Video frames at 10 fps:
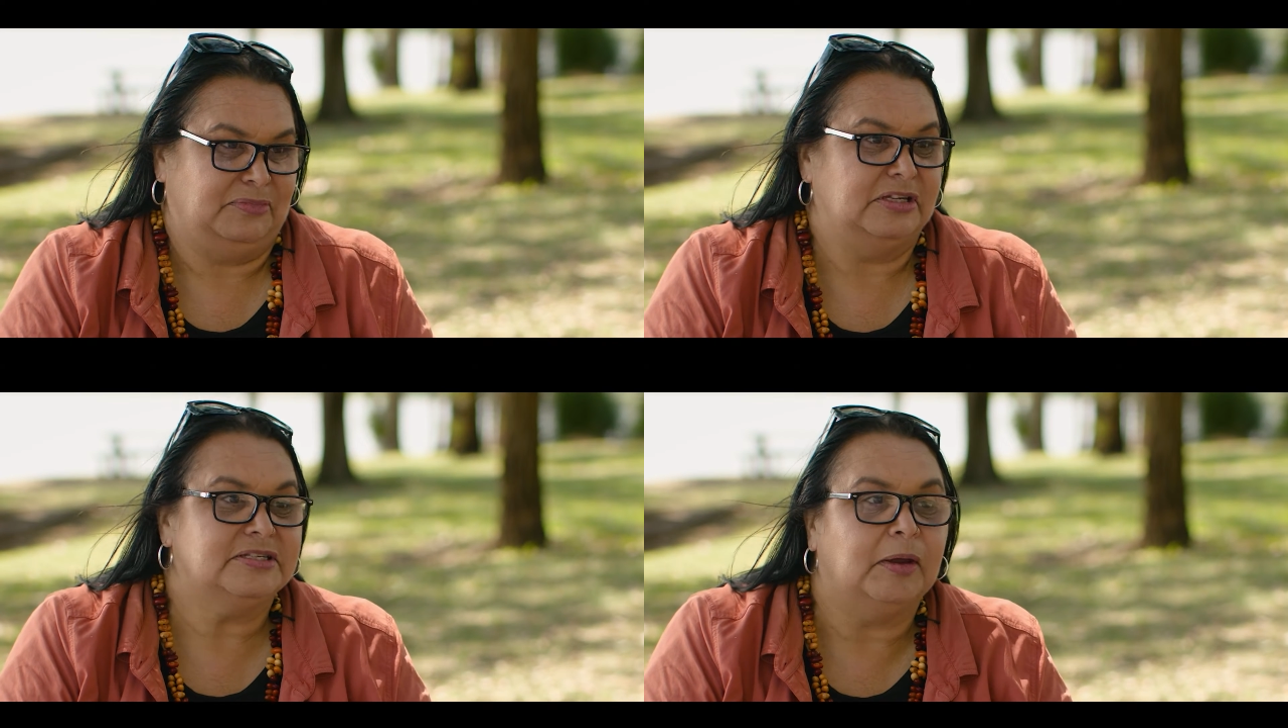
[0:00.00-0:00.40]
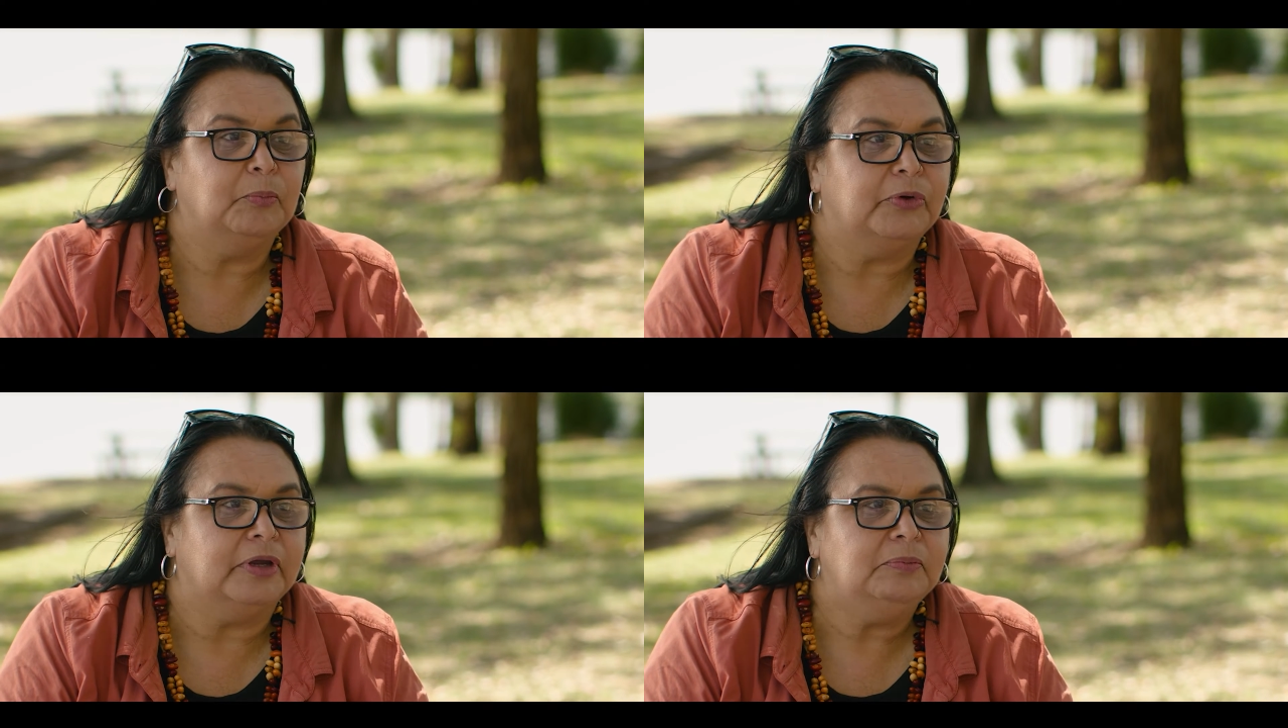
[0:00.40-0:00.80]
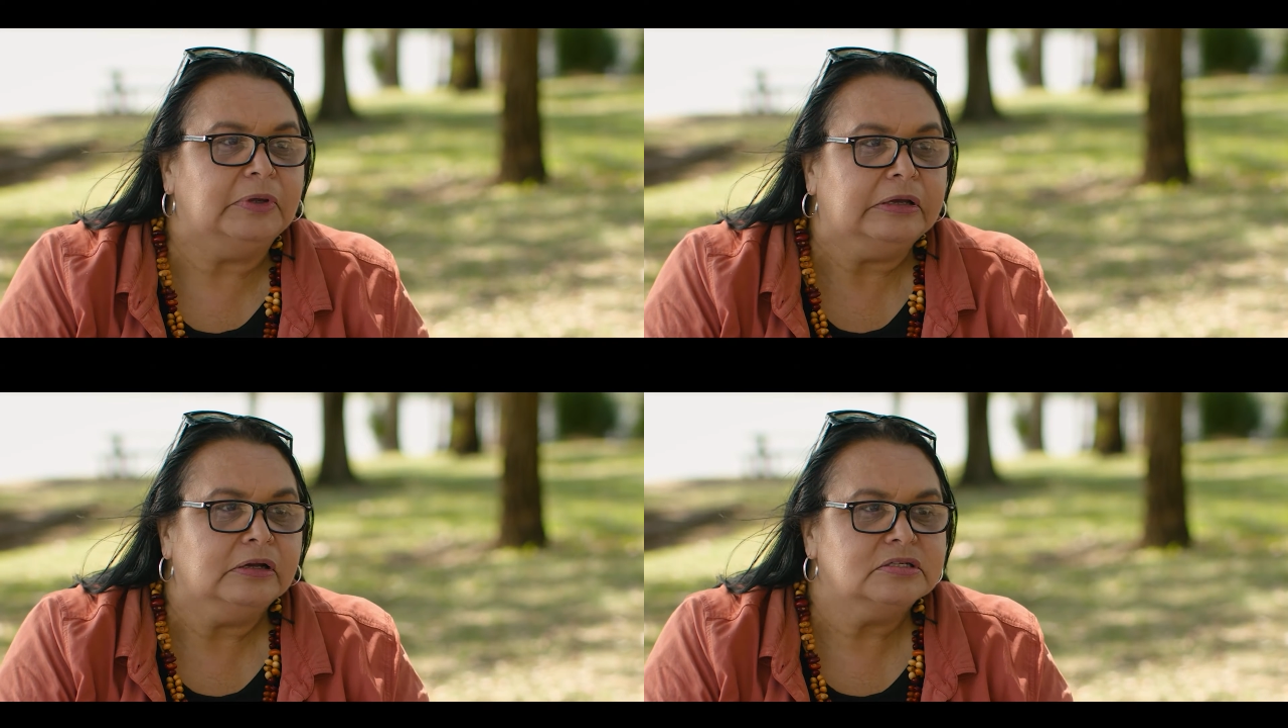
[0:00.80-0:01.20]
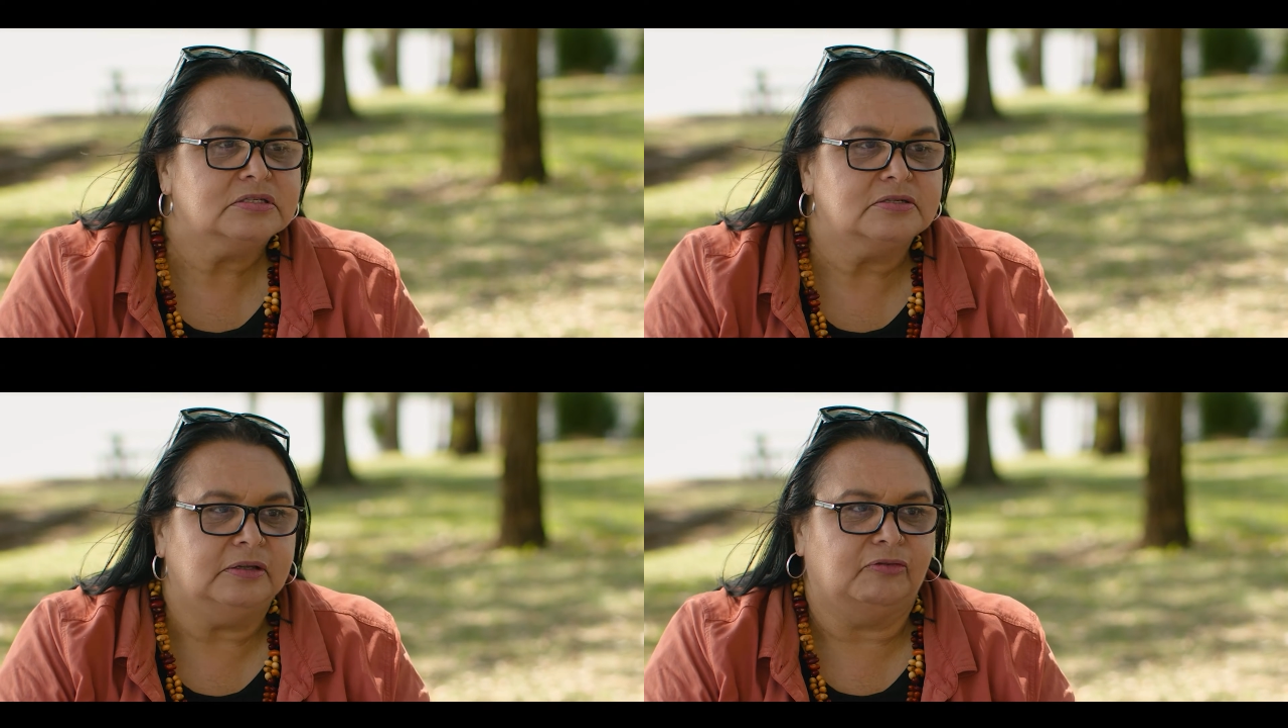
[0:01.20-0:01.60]
contemporary because
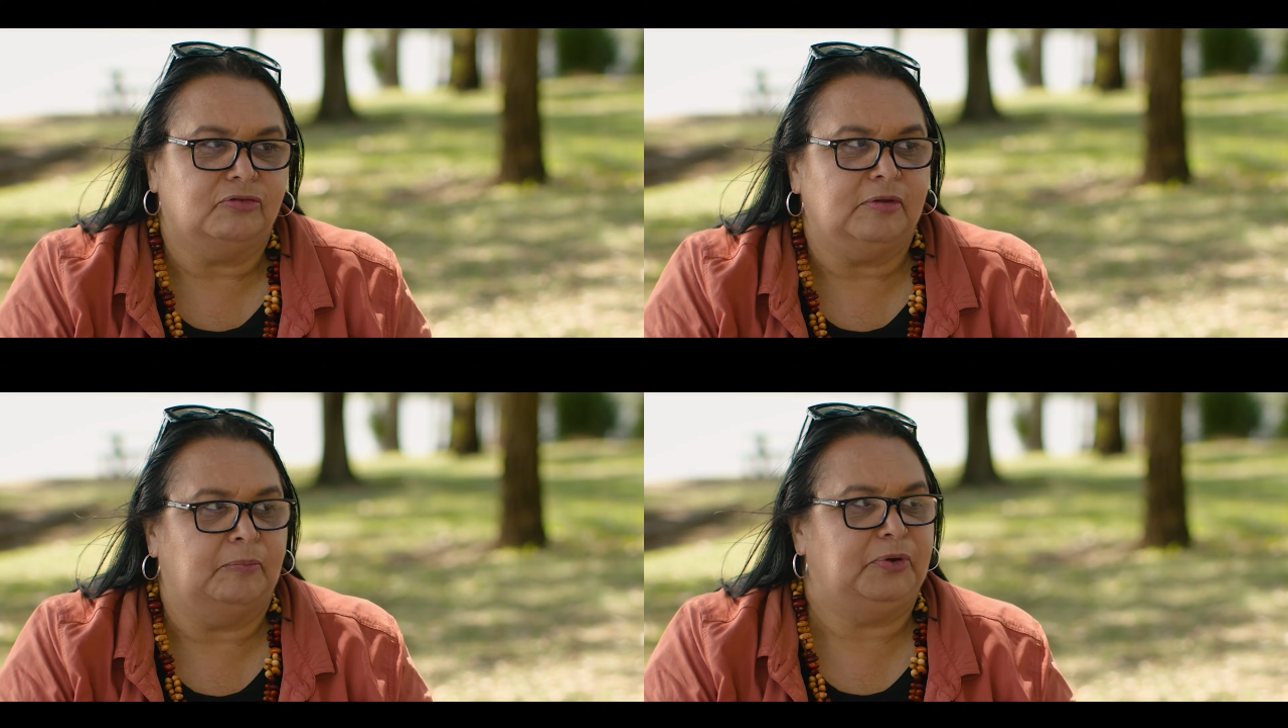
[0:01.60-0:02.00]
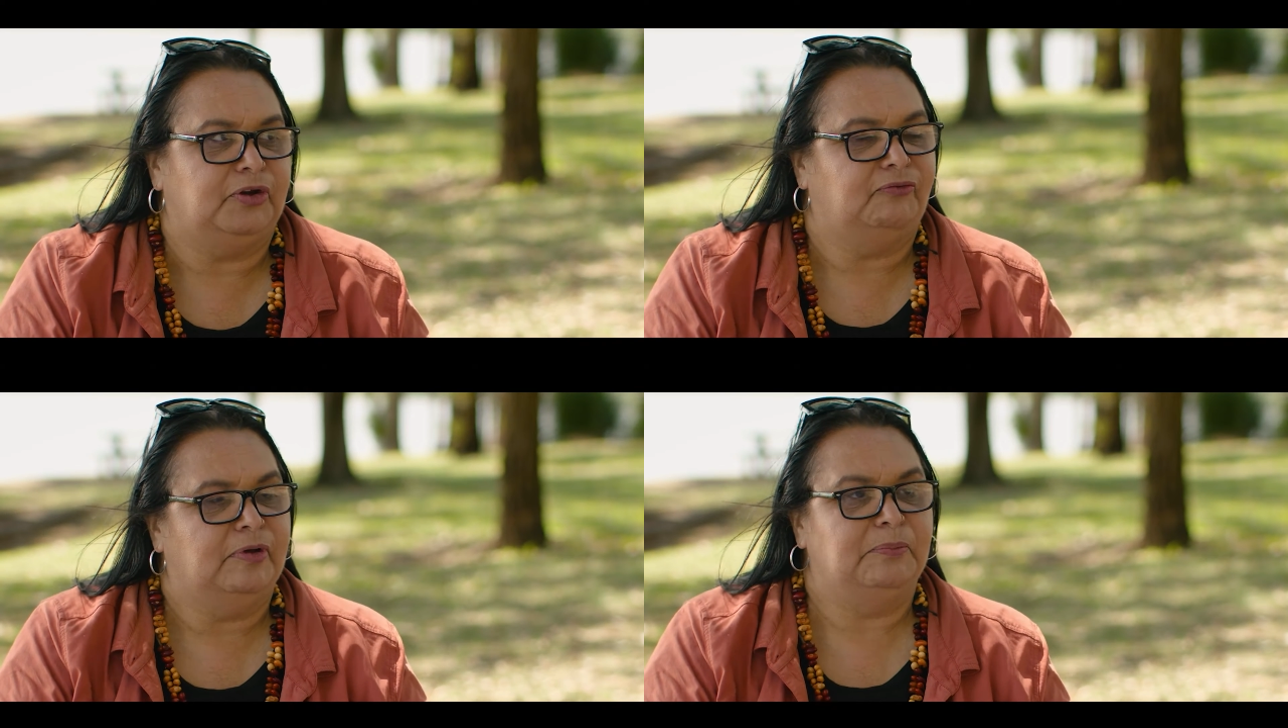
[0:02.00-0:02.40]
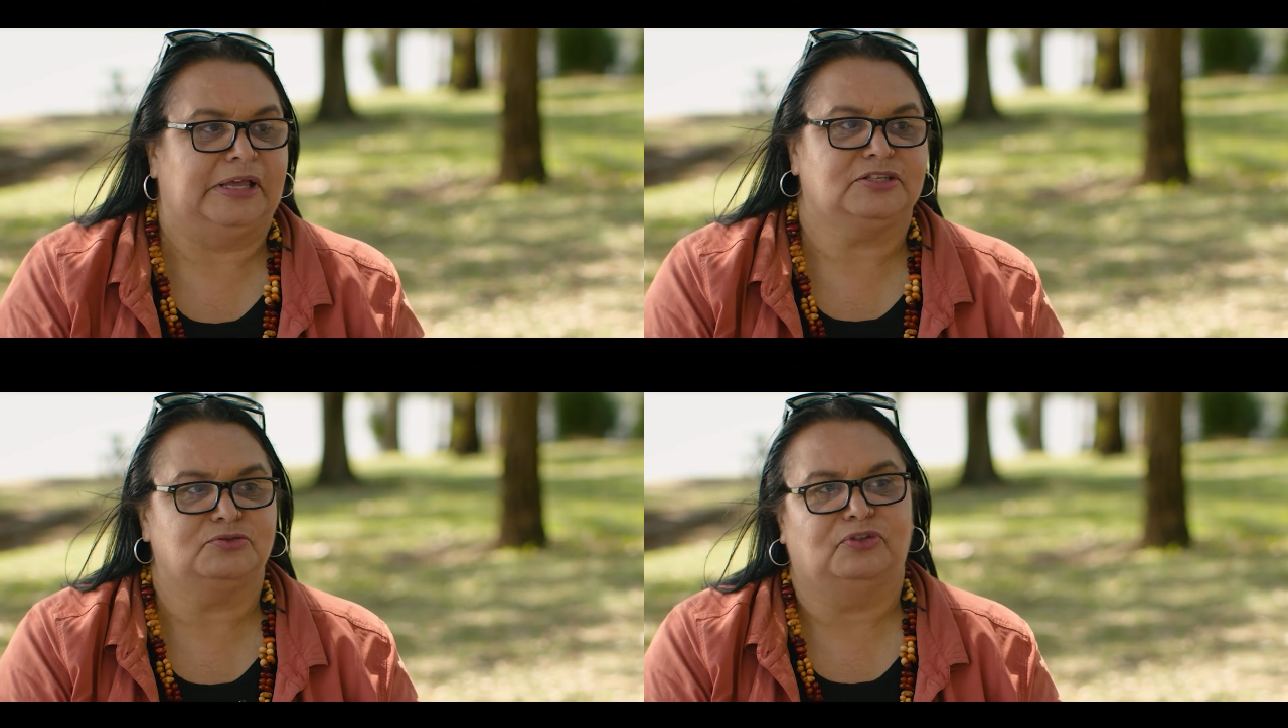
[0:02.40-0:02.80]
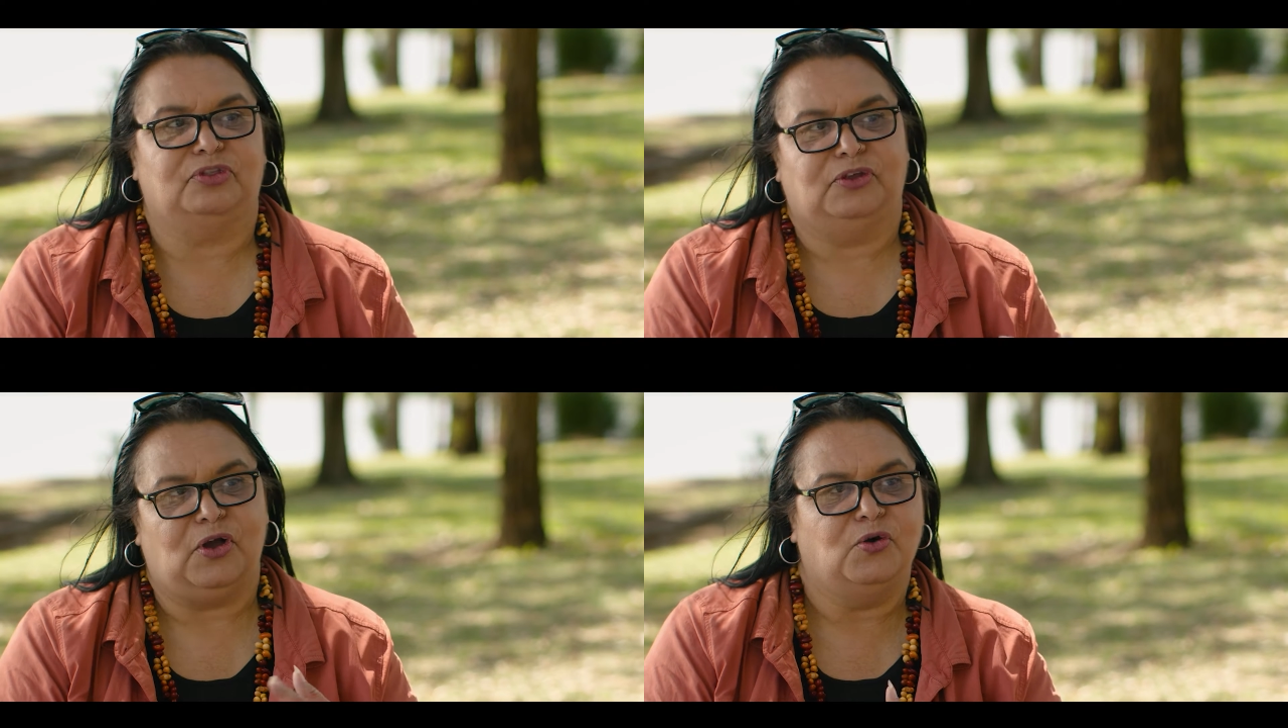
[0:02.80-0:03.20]
it's a bit of a mix with
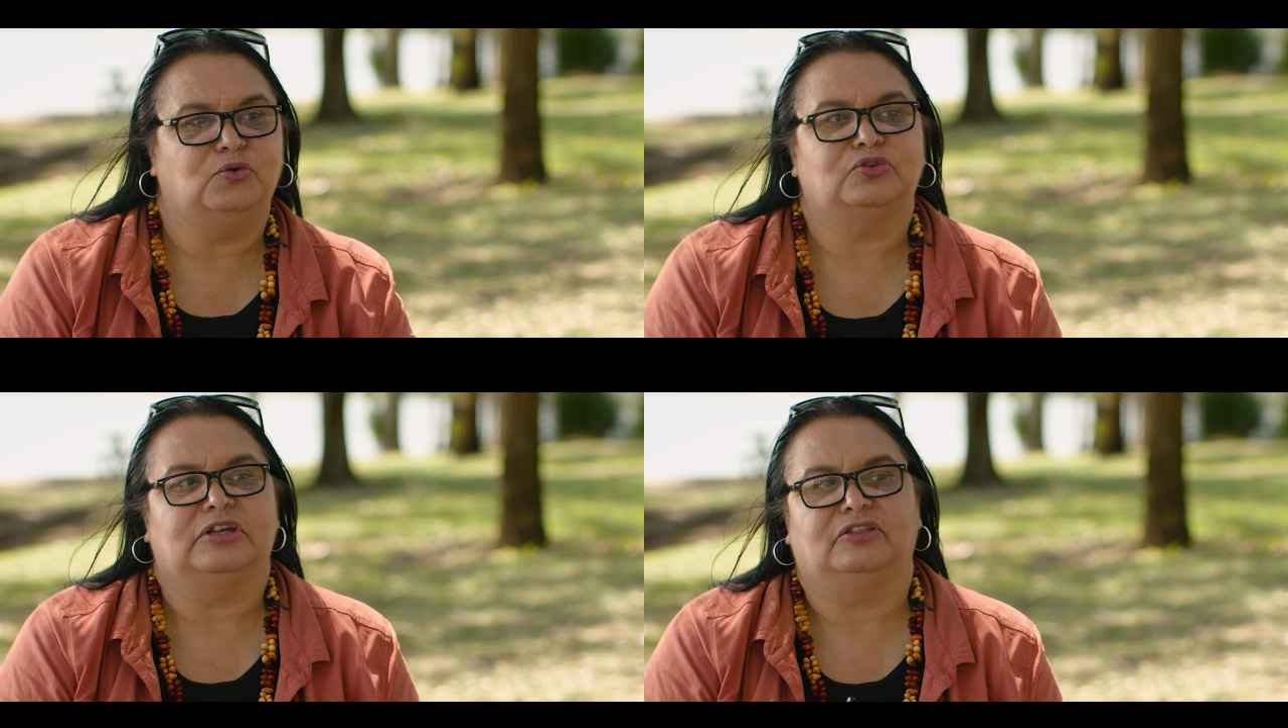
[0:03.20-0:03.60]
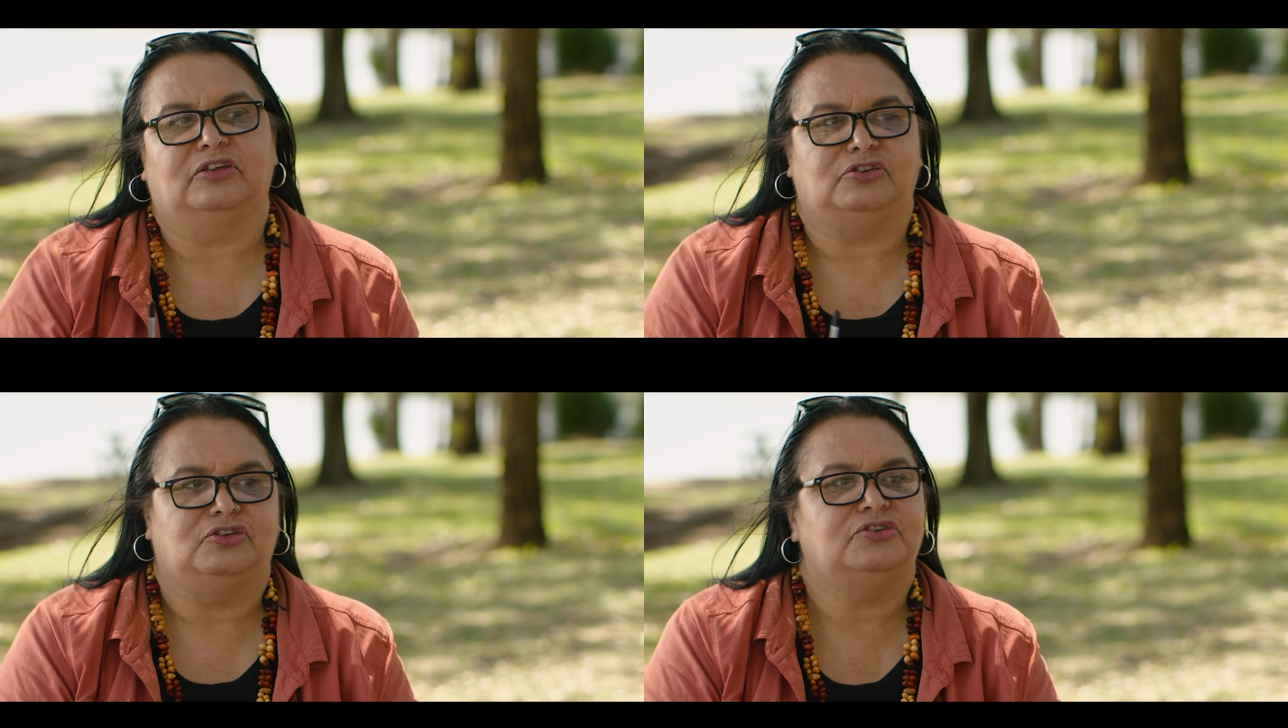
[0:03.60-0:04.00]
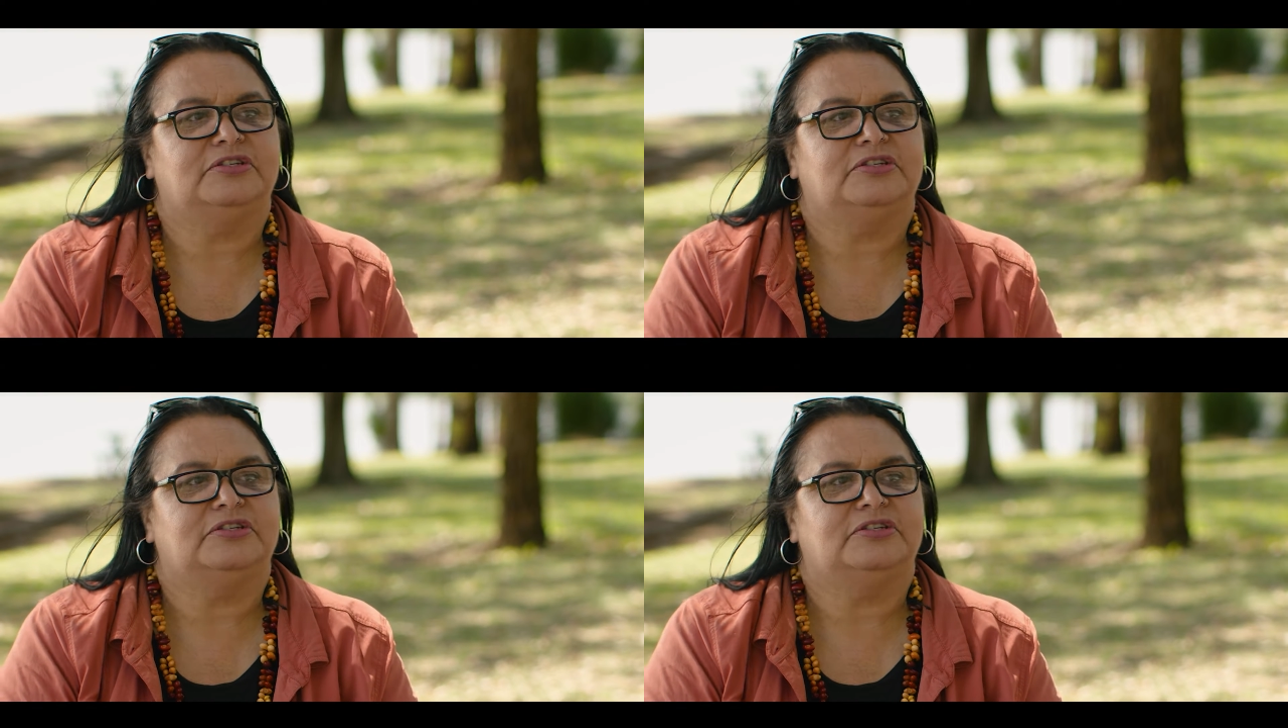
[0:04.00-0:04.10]
the old and the new